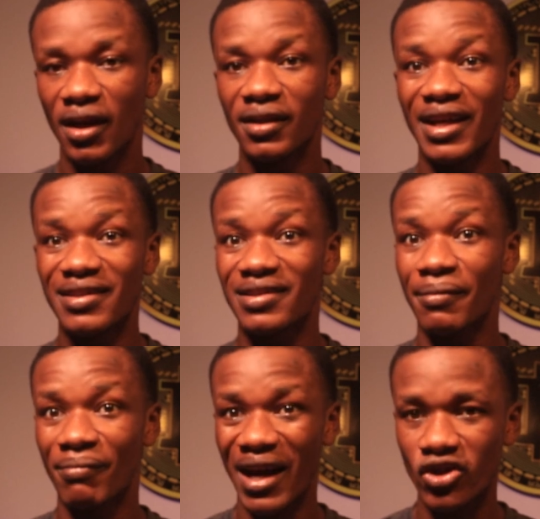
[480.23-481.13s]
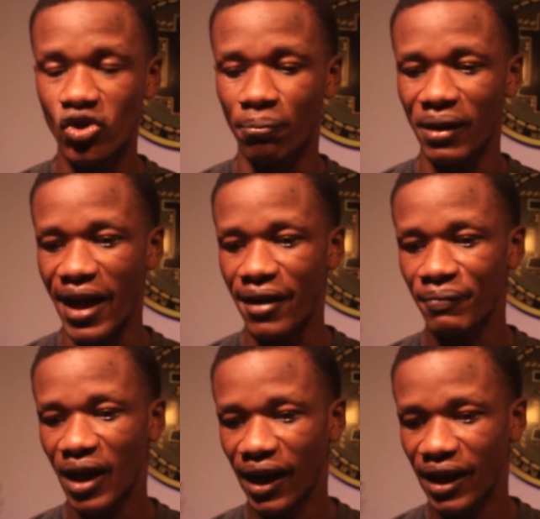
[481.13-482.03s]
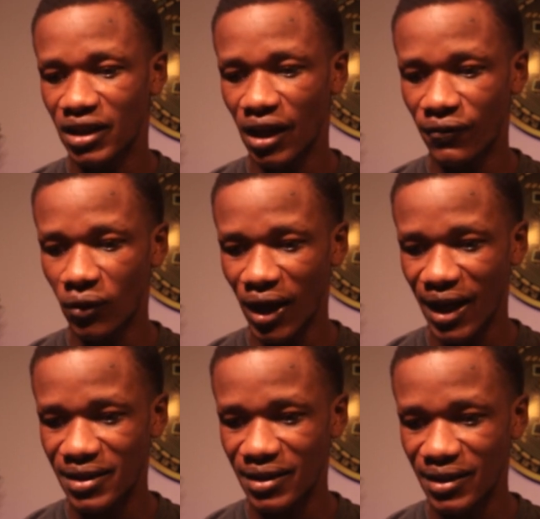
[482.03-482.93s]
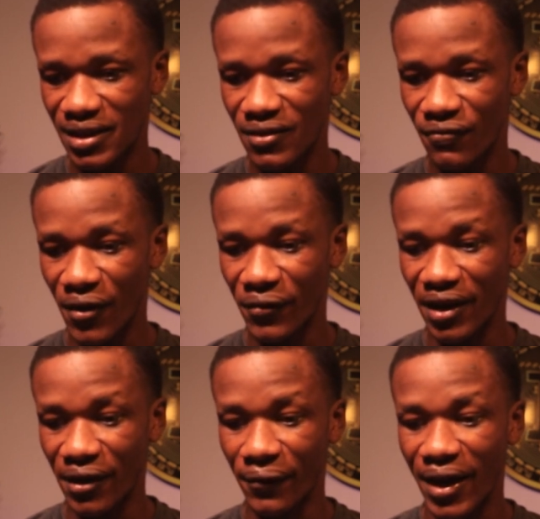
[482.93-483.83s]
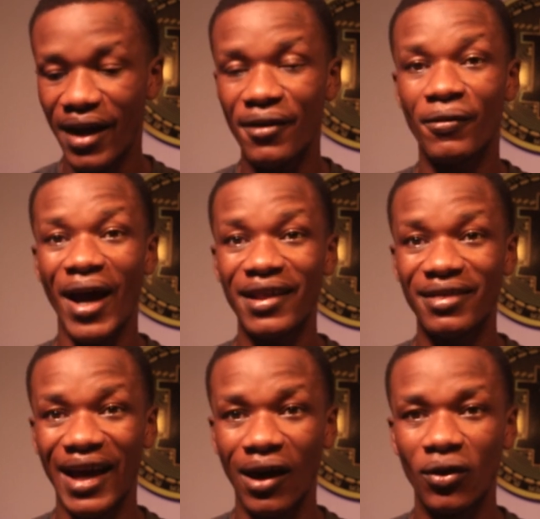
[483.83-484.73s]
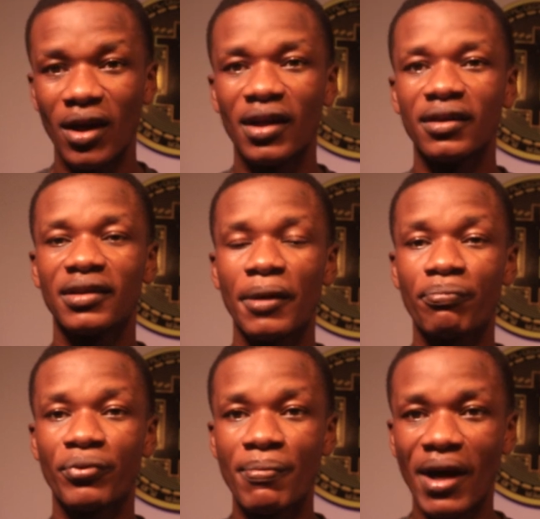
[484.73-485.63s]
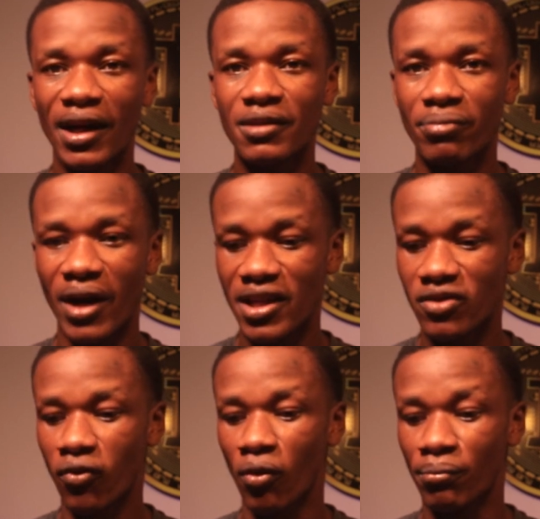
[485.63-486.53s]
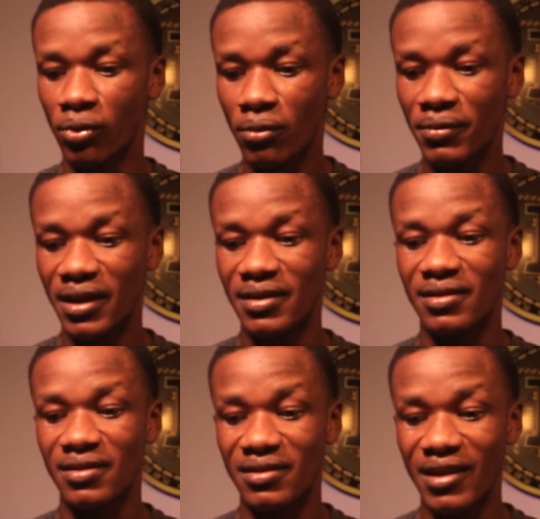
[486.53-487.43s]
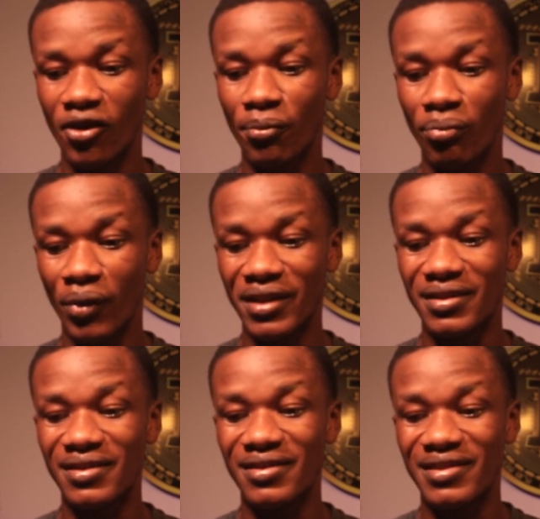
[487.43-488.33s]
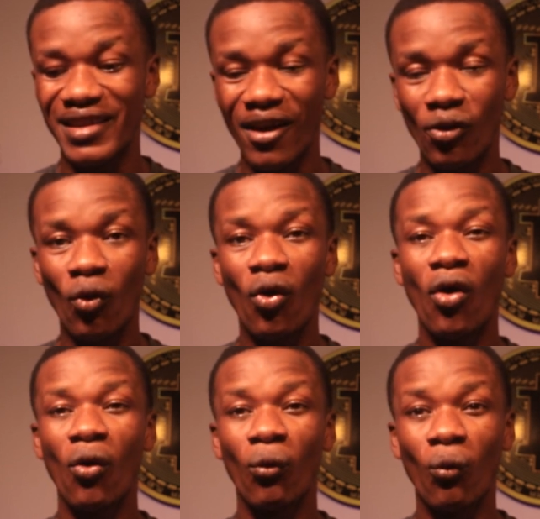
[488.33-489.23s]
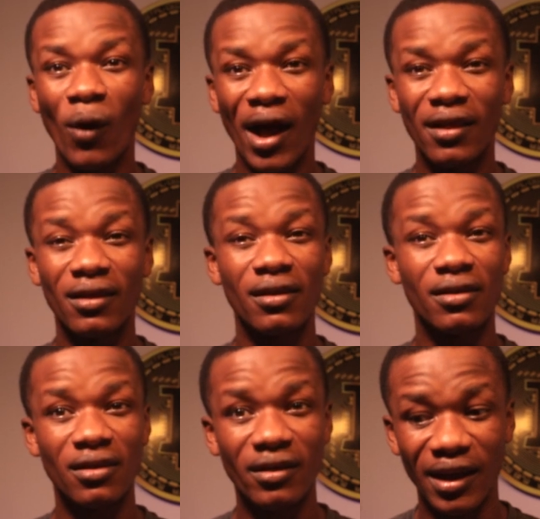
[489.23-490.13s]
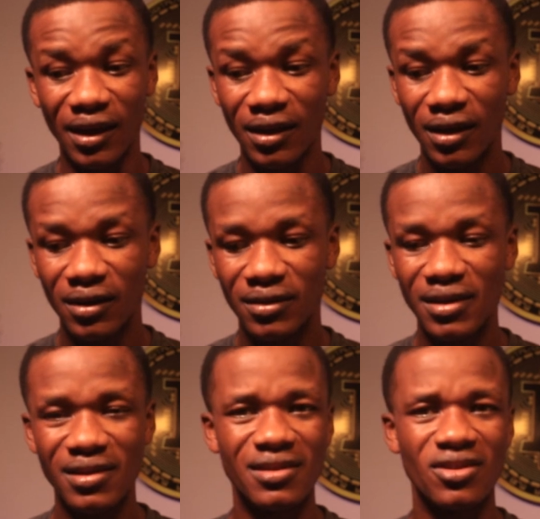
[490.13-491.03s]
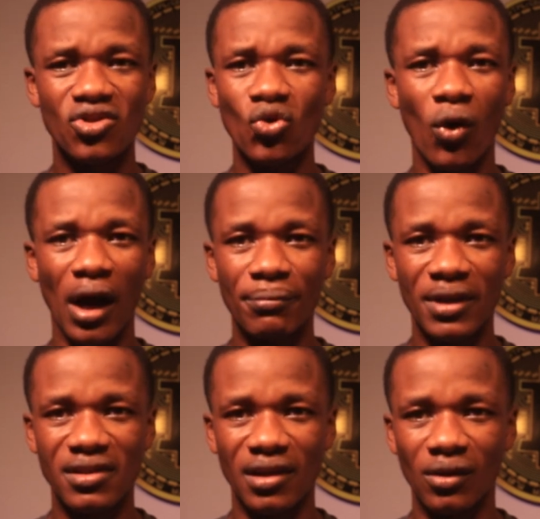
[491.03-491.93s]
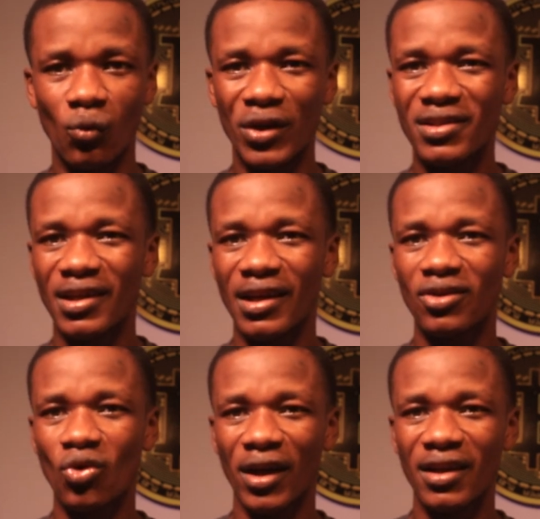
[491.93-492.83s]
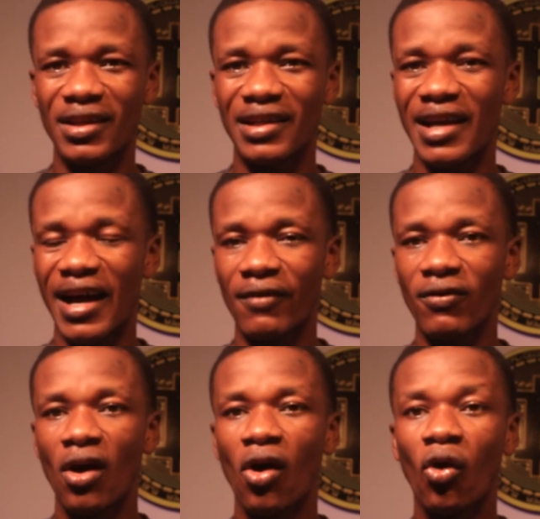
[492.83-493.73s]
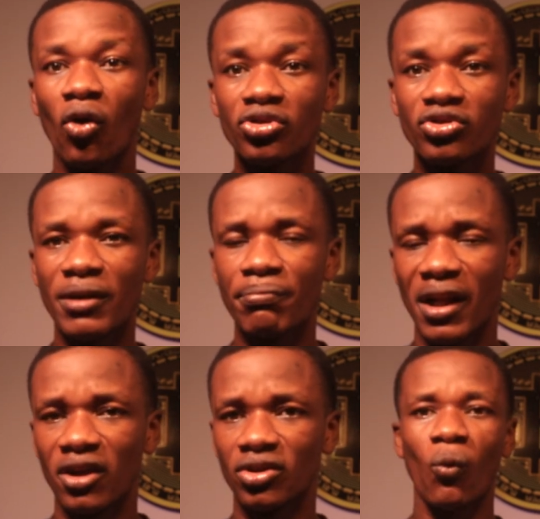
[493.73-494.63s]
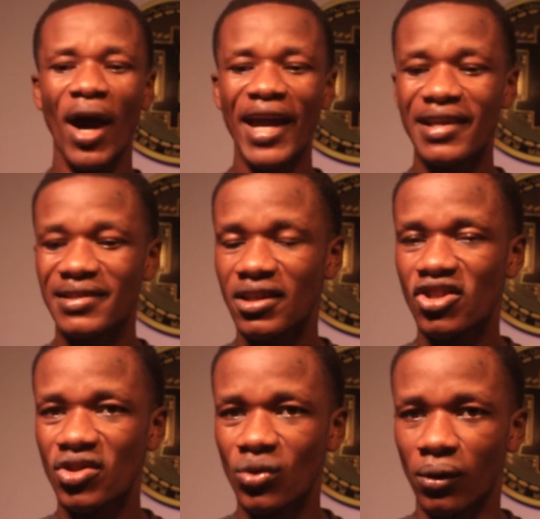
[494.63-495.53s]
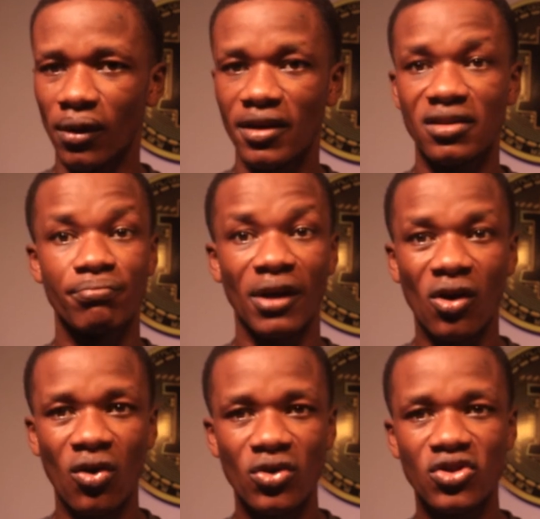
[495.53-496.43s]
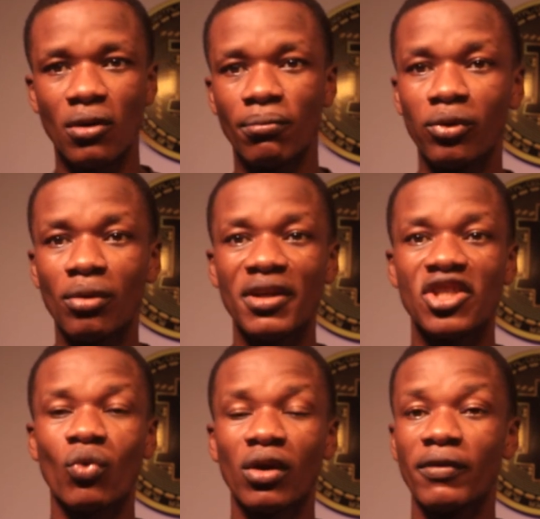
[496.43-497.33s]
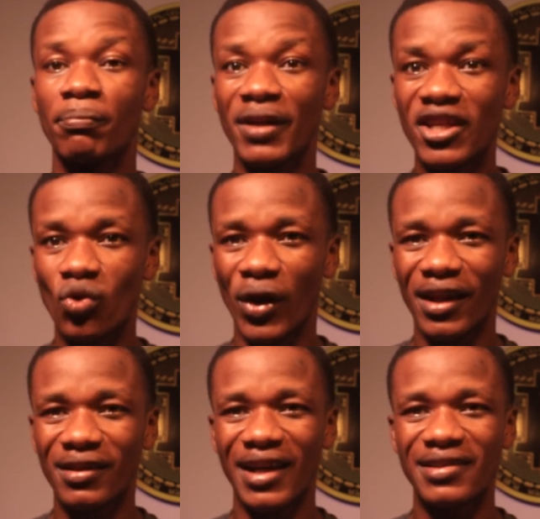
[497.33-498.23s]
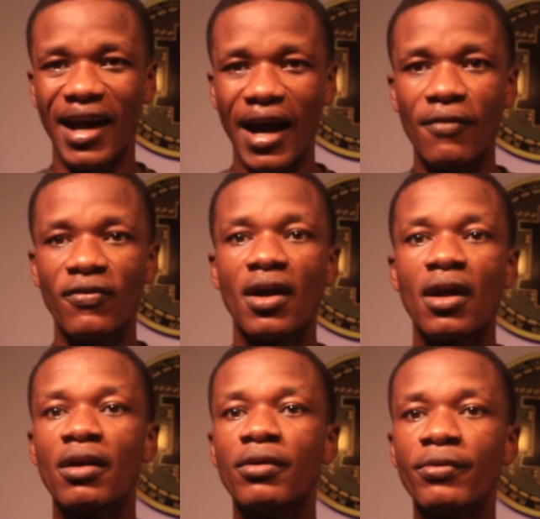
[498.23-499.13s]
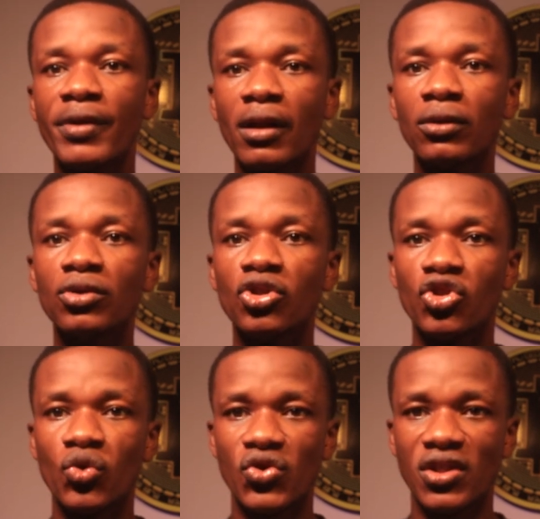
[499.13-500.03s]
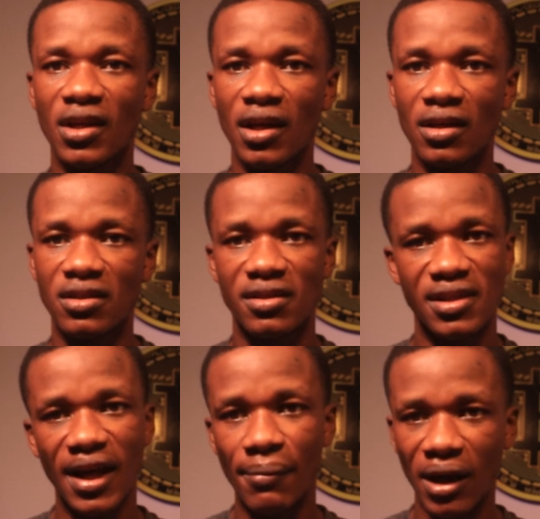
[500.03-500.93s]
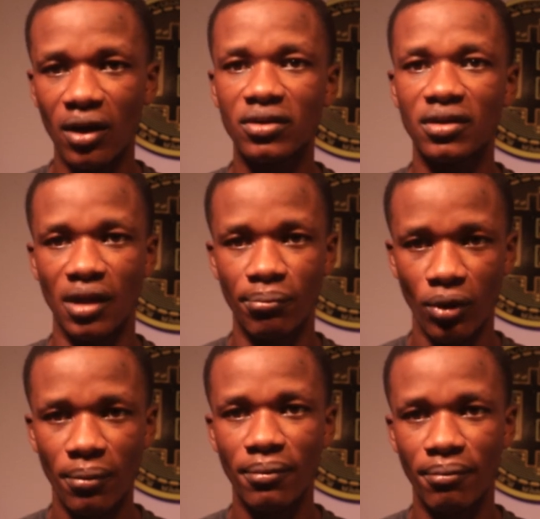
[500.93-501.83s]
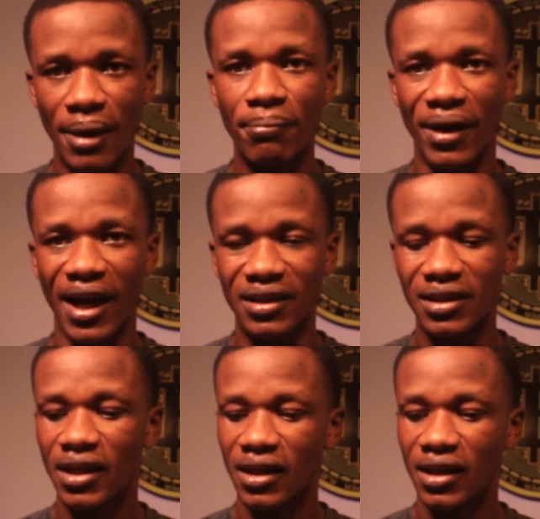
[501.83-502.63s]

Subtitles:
That is a max supply. And if you look at this very area right now, the pre-market price for Bloom is 0.013. This is so amazing with a token that have 100 billion. Why is it so? It's because Bloom is one of the play to earn that have real use case. Think about the Bloom memepad.